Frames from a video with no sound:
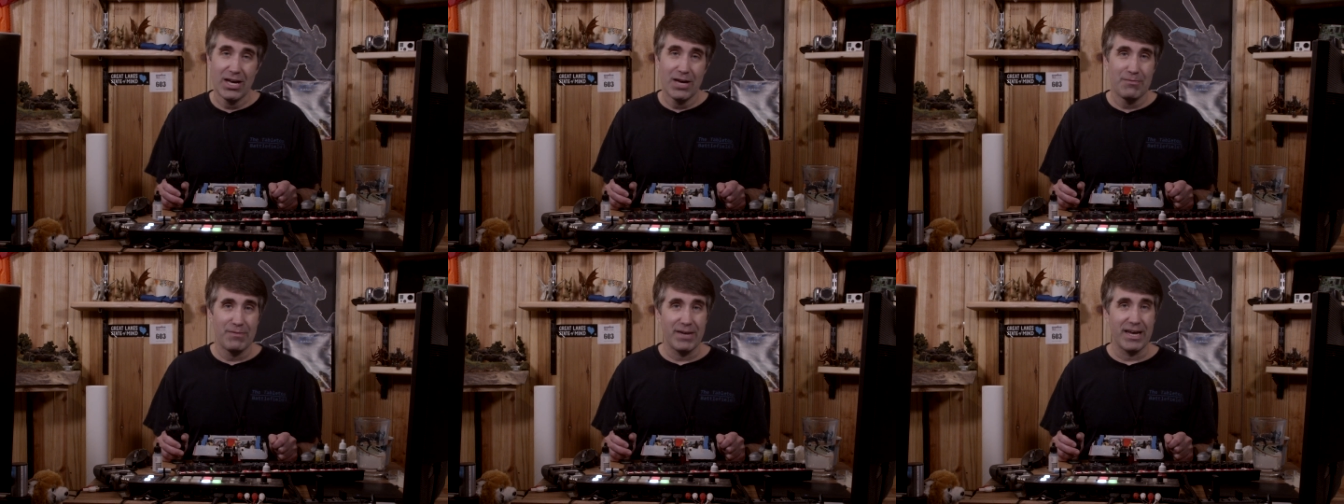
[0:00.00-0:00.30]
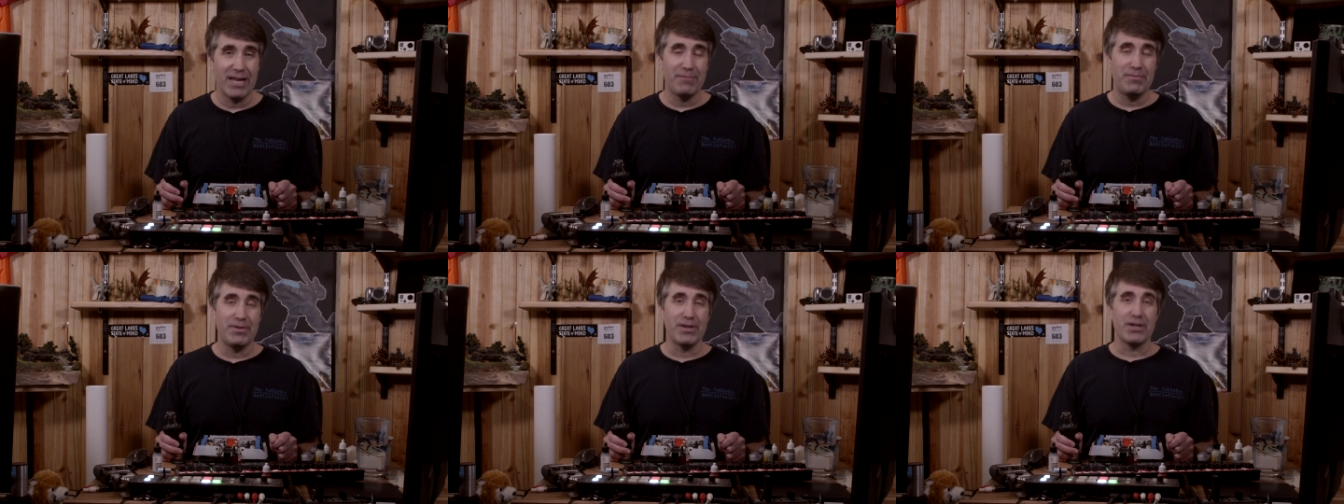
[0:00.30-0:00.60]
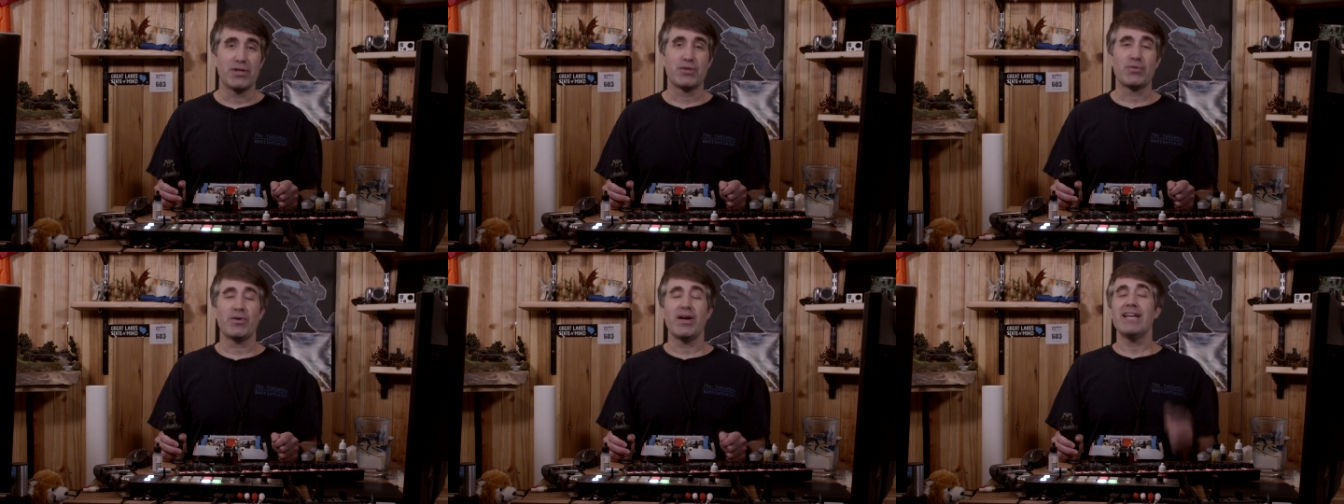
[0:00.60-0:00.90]
May it be
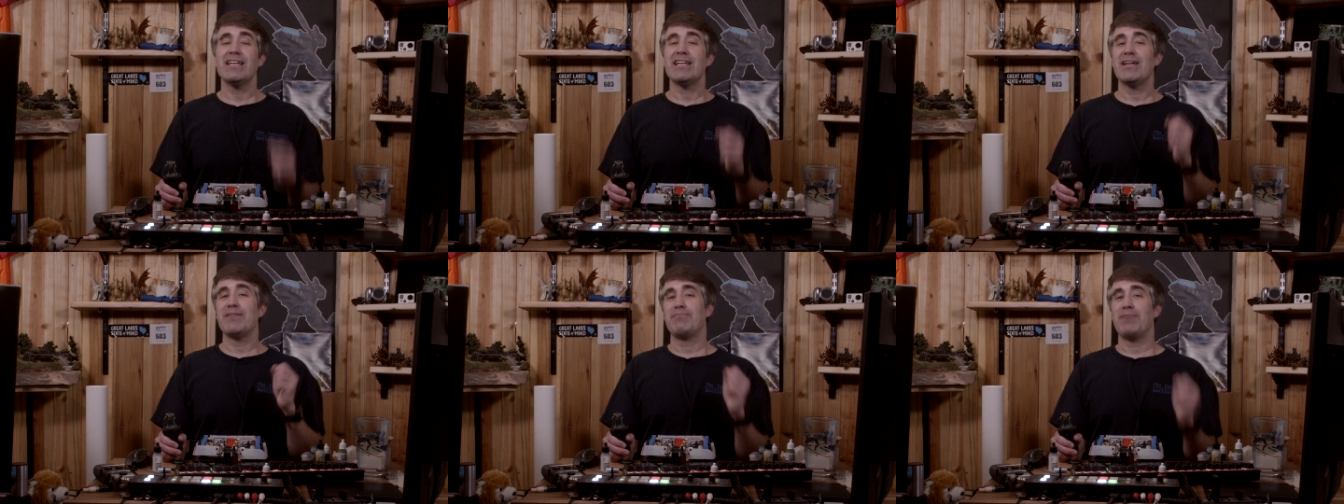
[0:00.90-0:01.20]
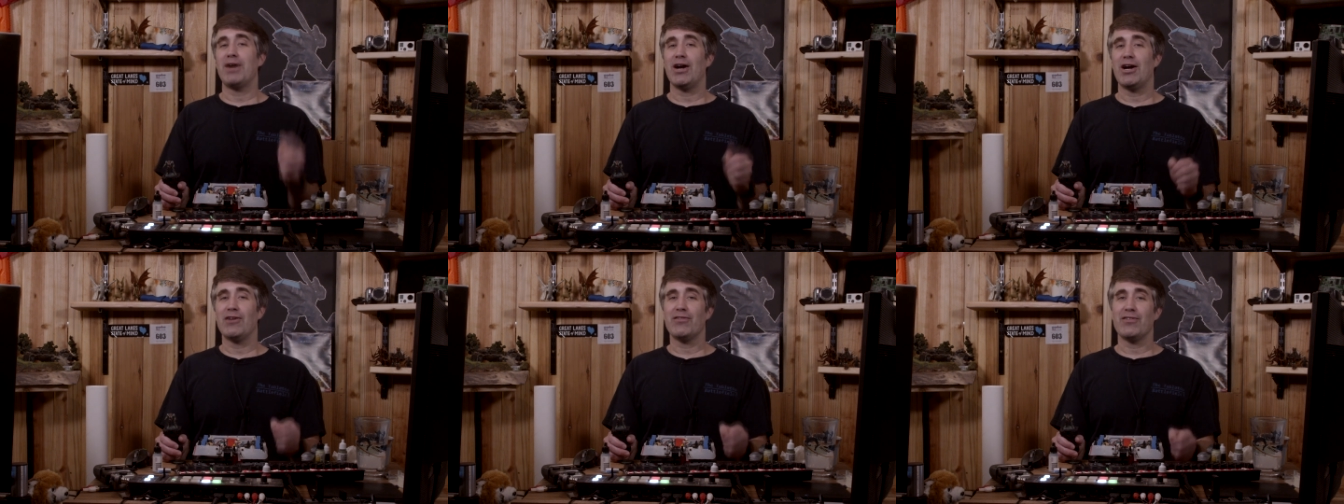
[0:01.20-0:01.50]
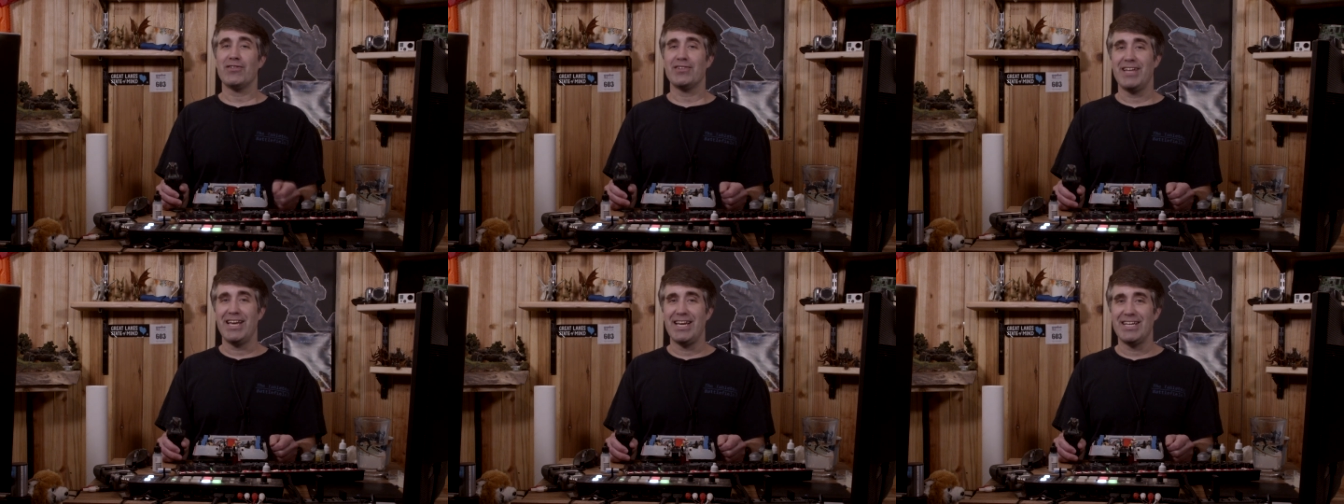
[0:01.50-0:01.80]
a great and
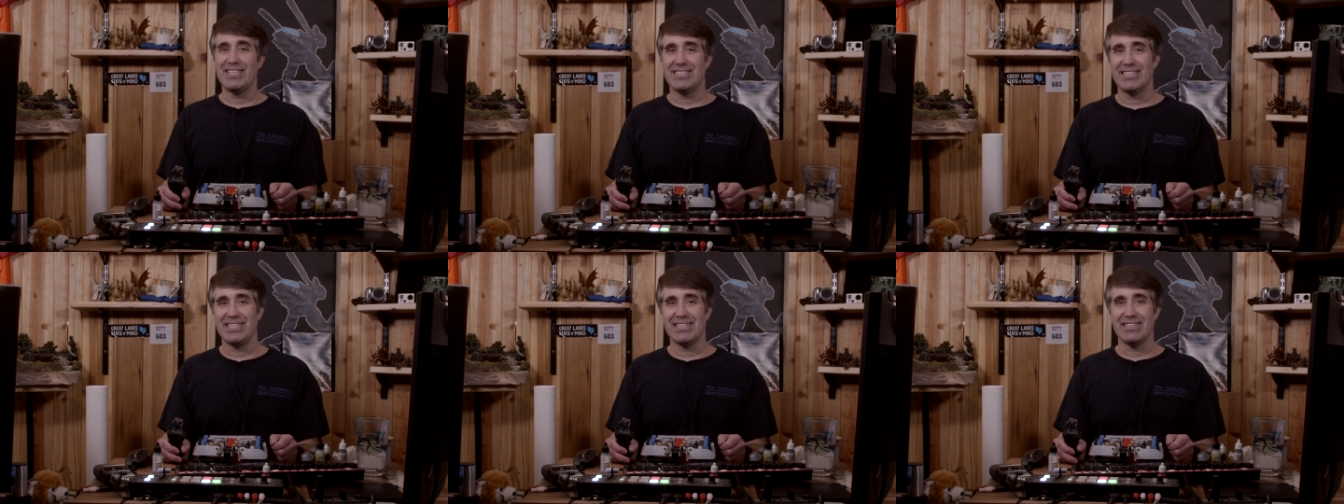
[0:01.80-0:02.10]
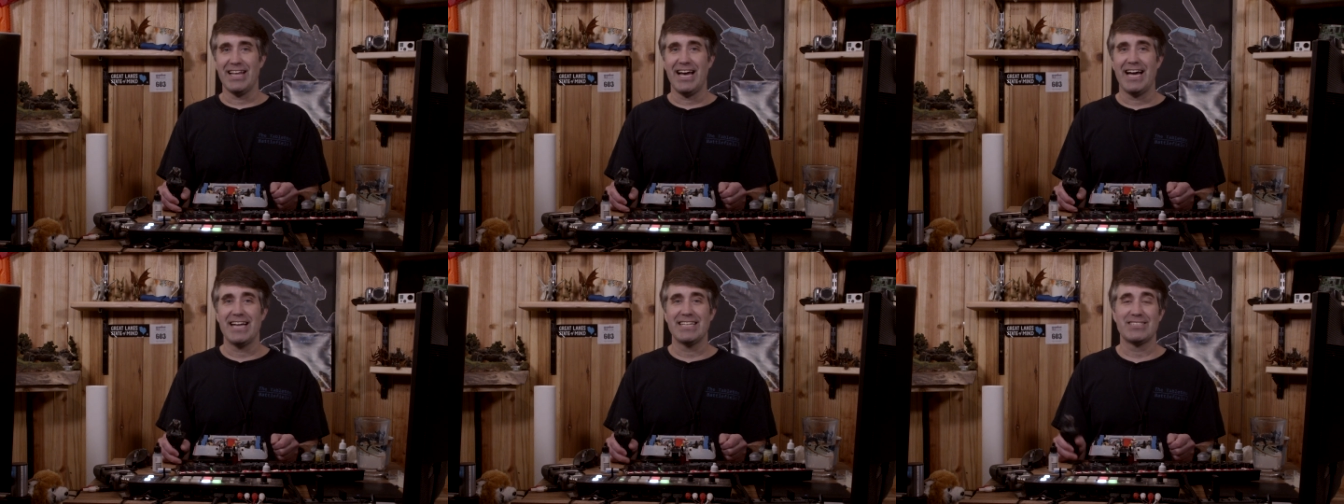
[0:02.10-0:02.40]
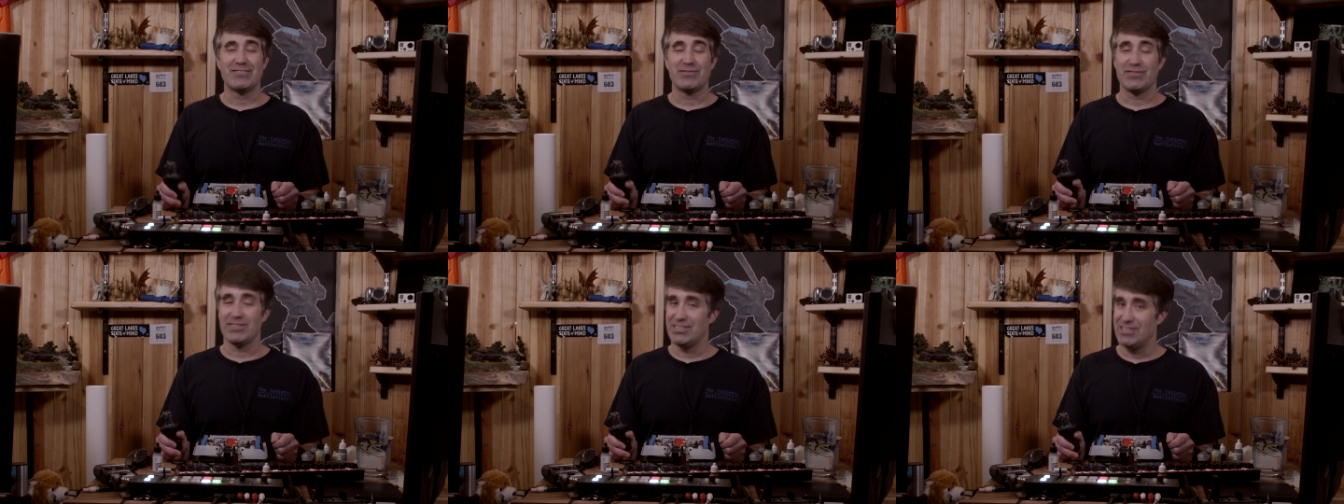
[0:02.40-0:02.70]
powerful nation that
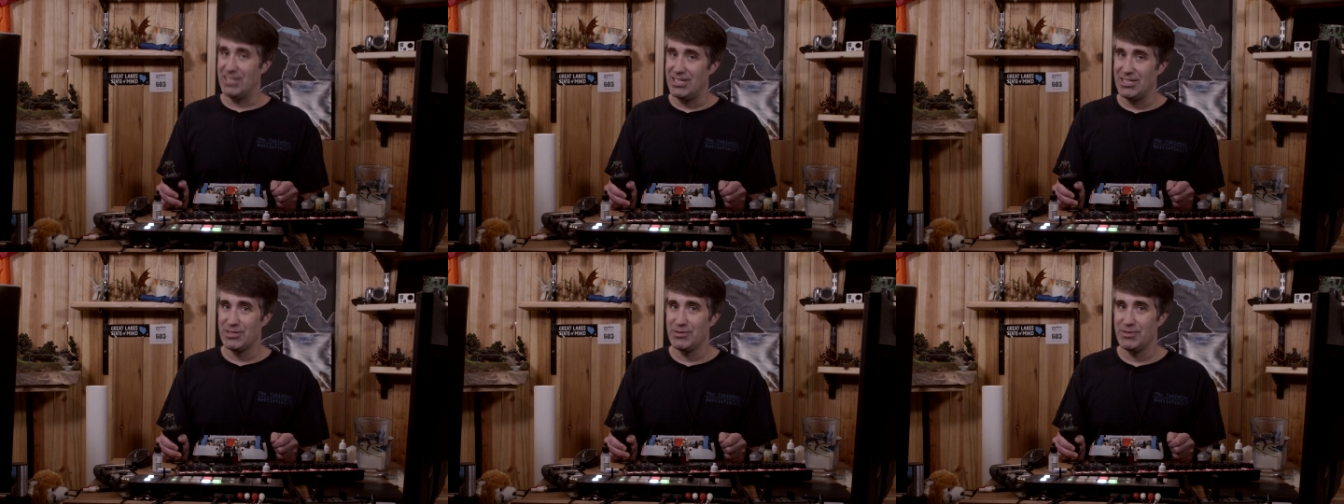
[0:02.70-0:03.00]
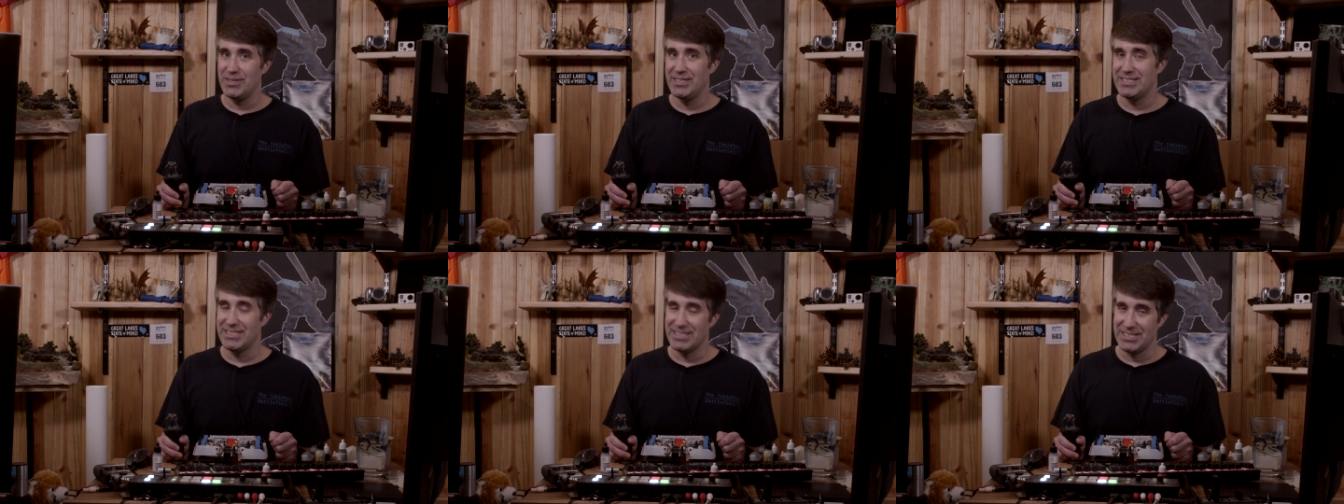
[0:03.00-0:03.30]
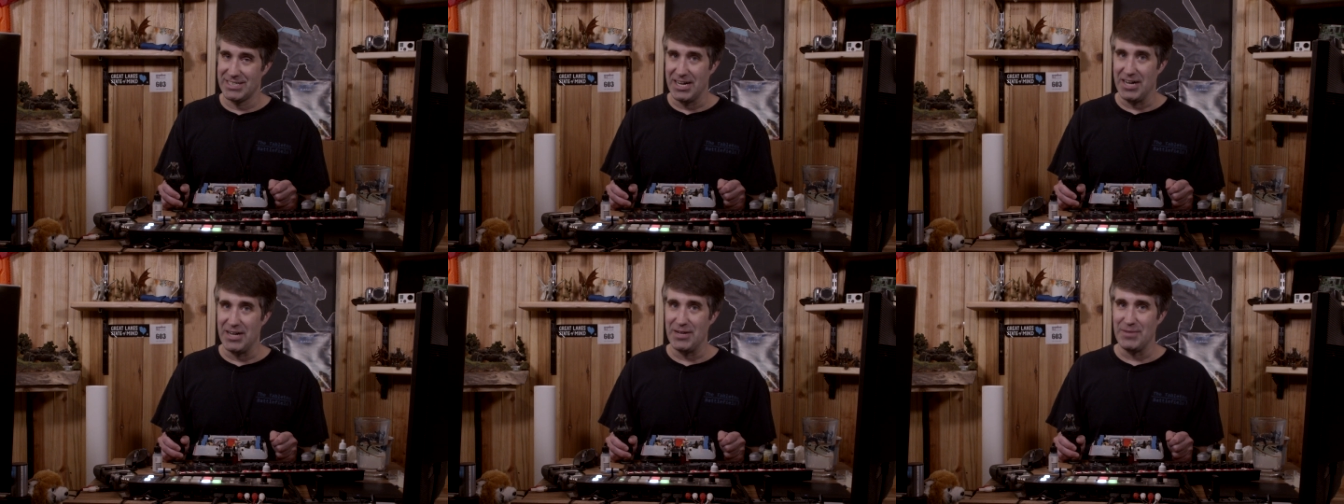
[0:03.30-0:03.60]
lasts for centuries to
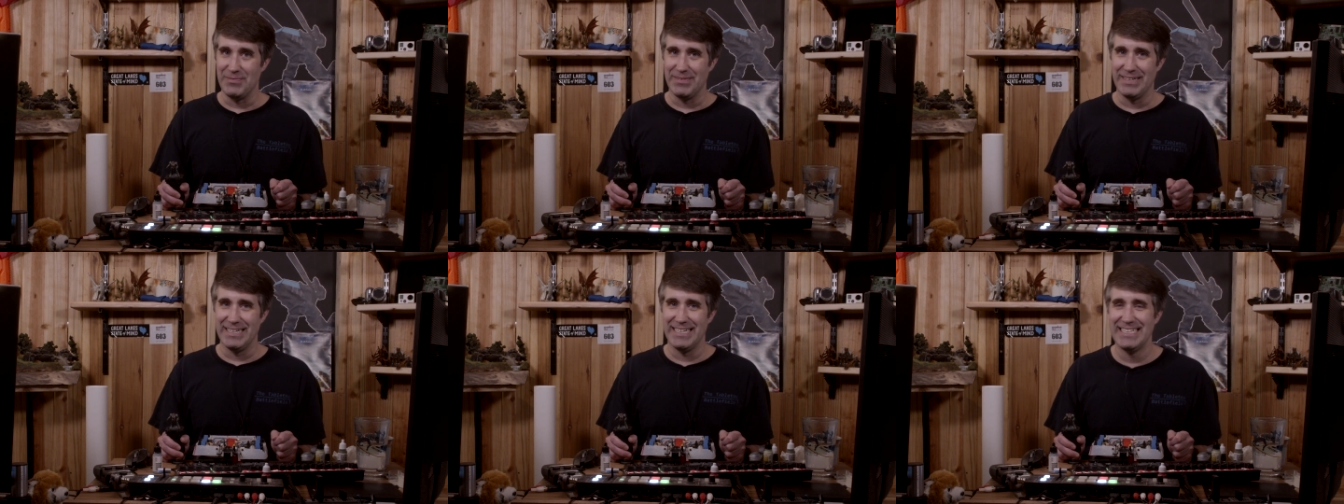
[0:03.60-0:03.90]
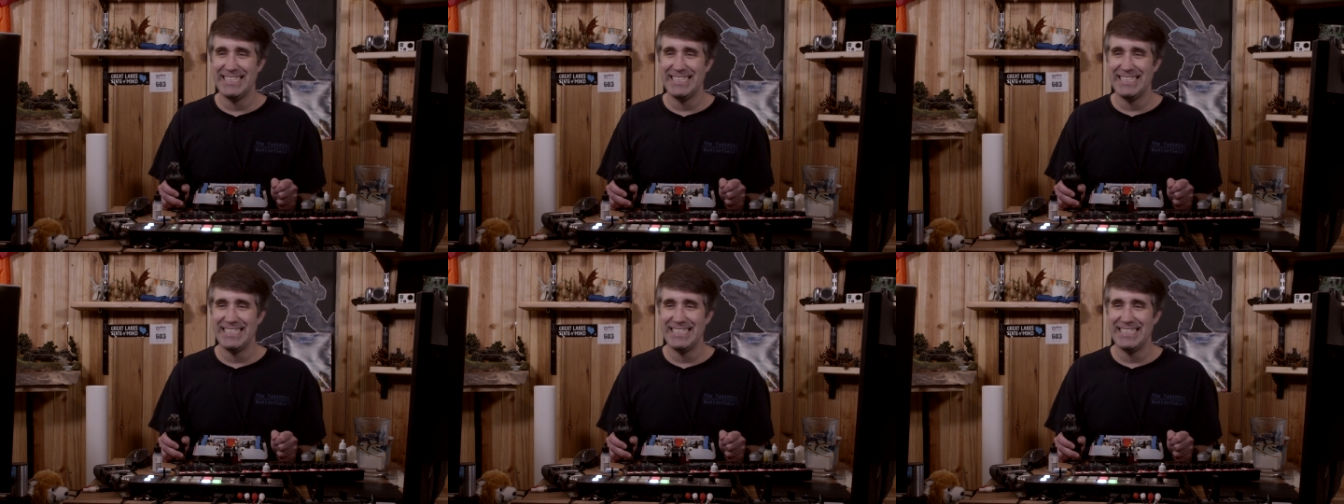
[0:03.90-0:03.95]
come.